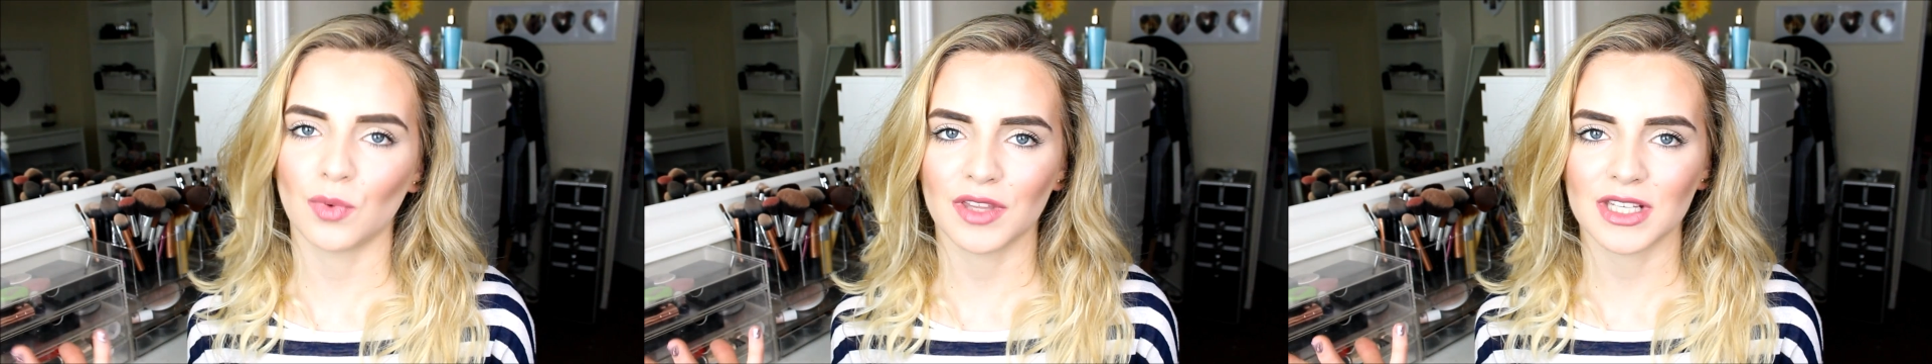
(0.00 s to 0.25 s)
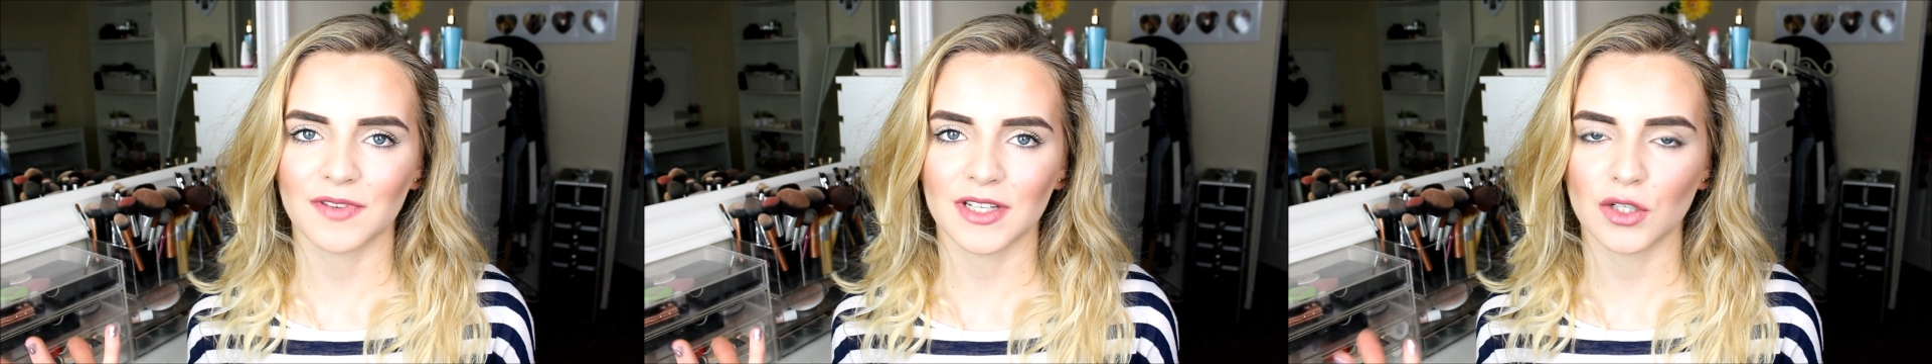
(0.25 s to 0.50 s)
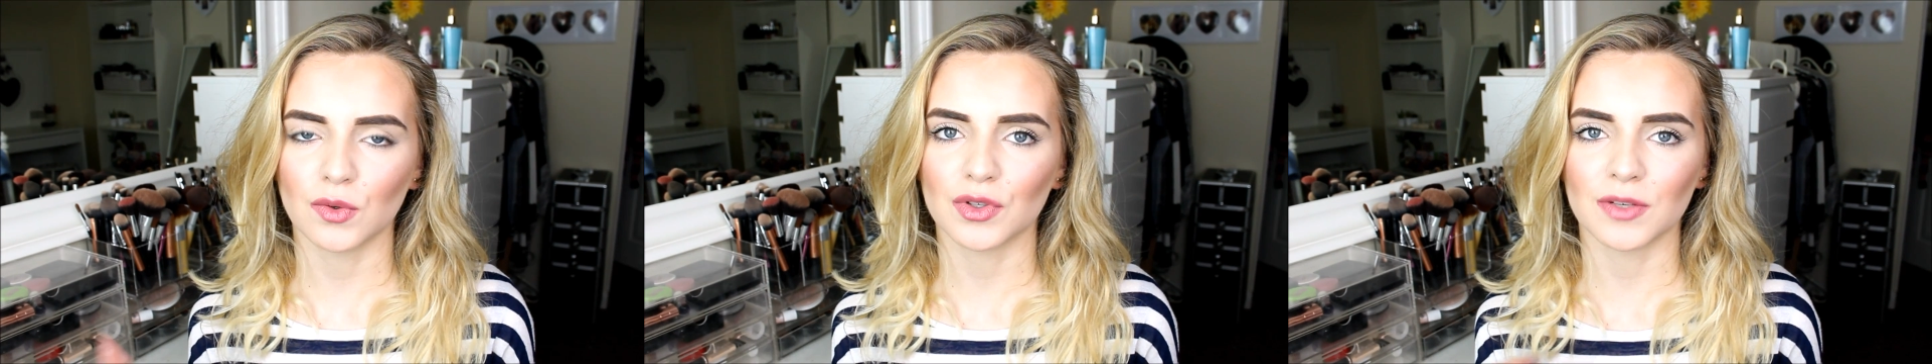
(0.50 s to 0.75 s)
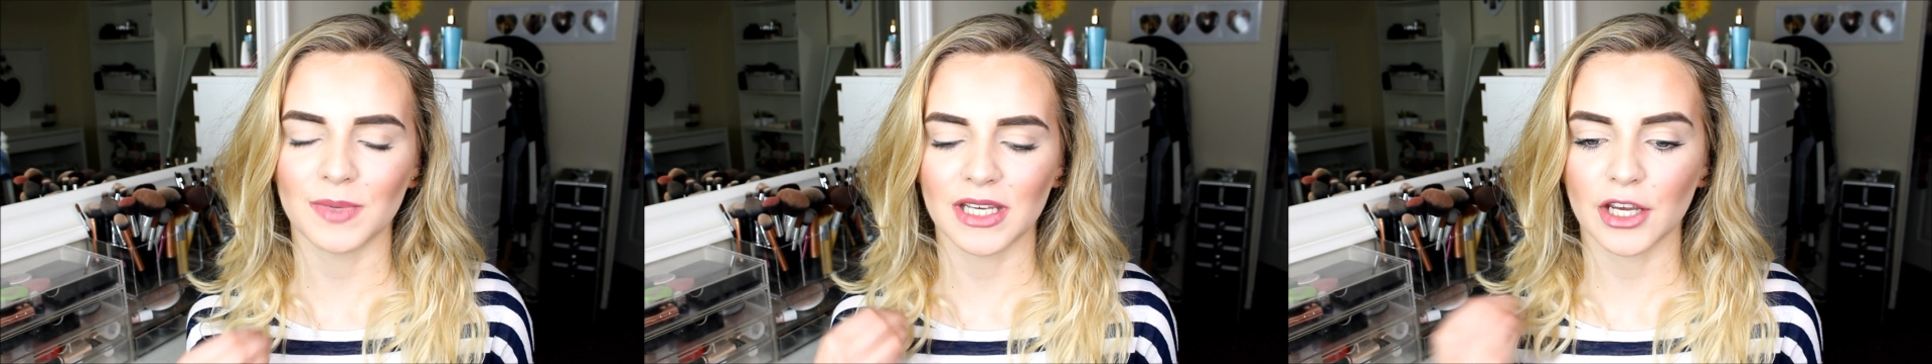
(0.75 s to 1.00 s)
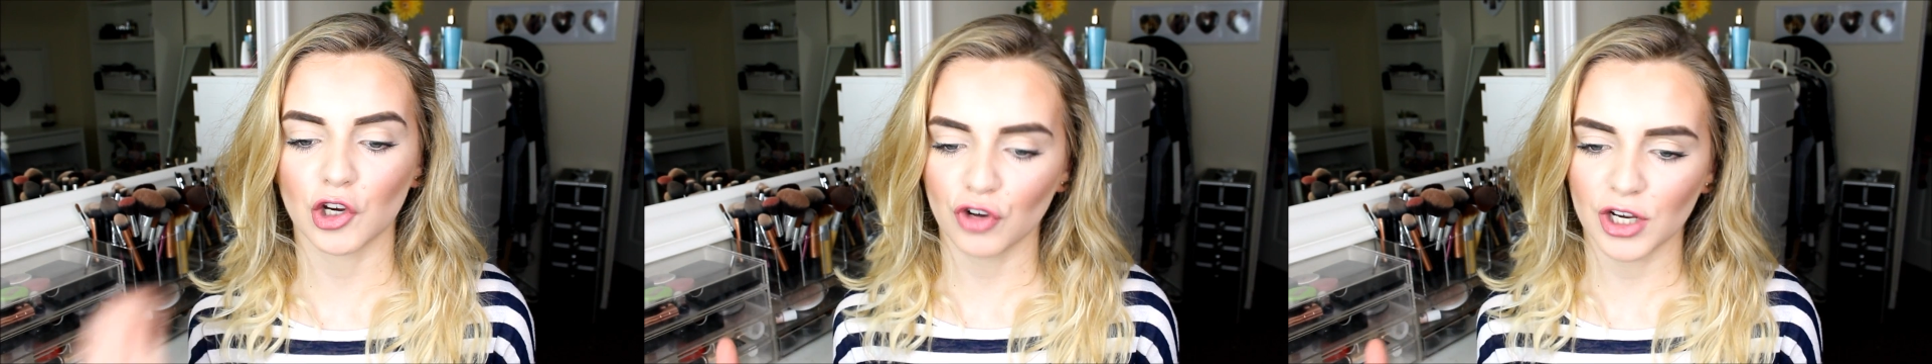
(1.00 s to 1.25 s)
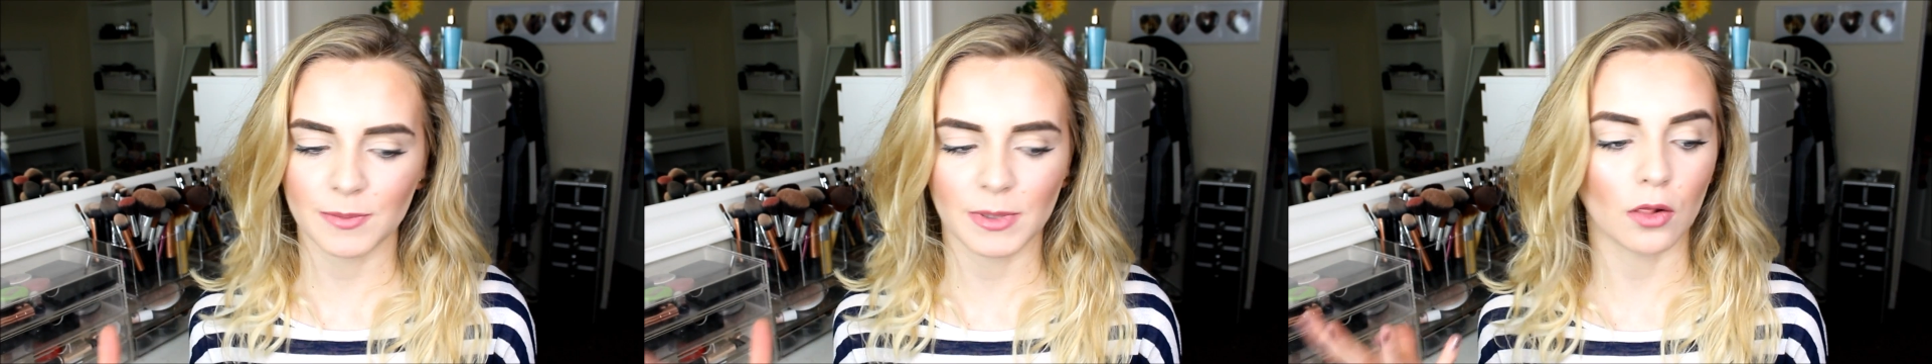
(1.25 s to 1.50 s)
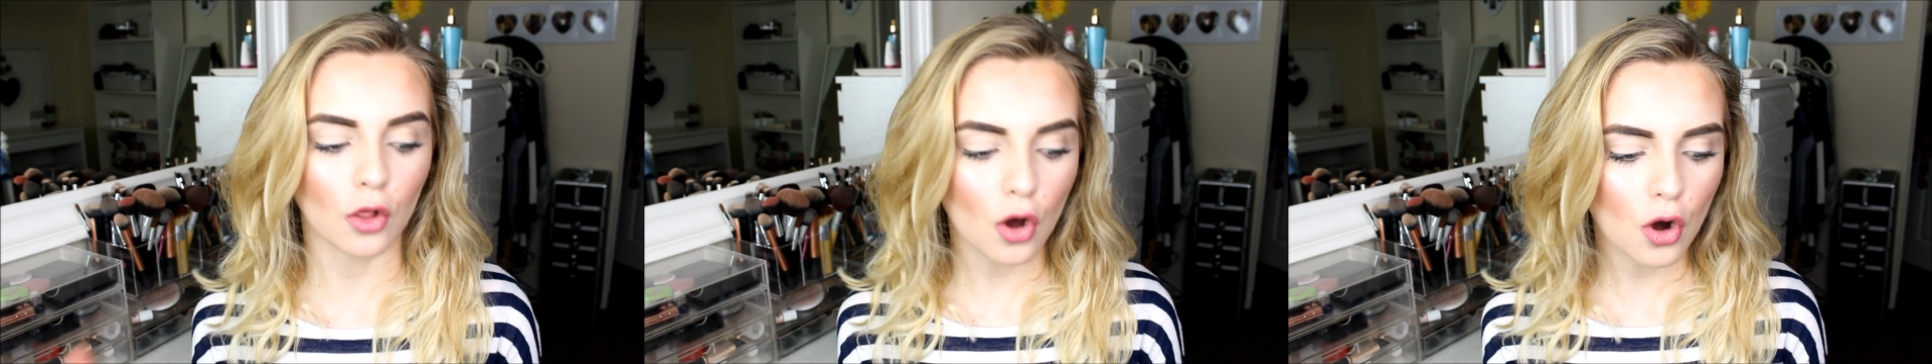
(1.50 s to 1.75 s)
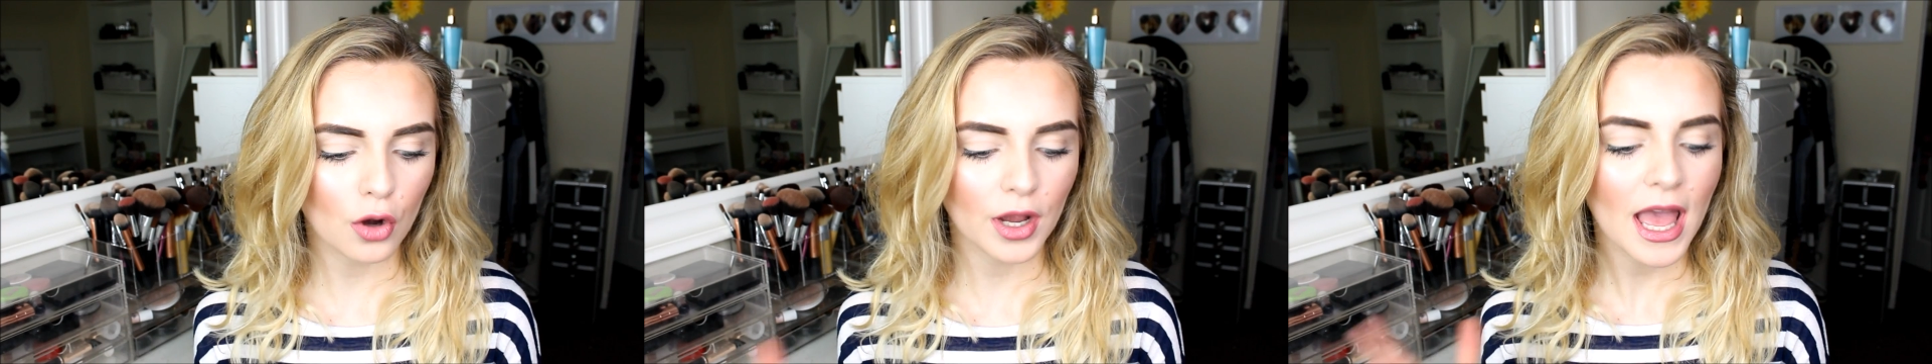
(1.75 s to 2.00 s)
want this video to be incredibly
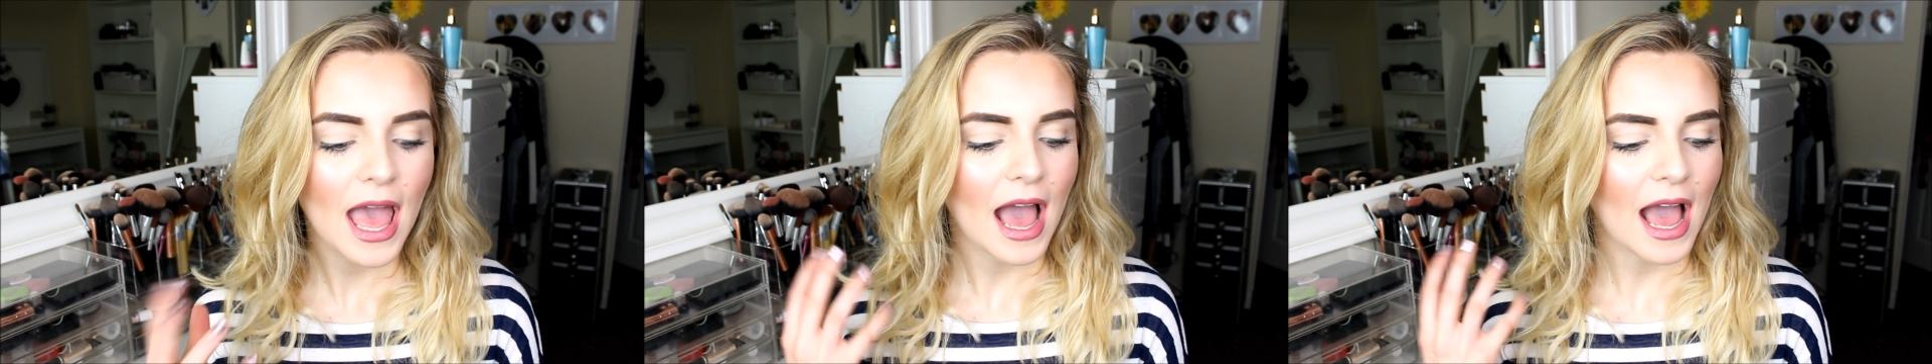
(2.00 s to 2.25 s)
long,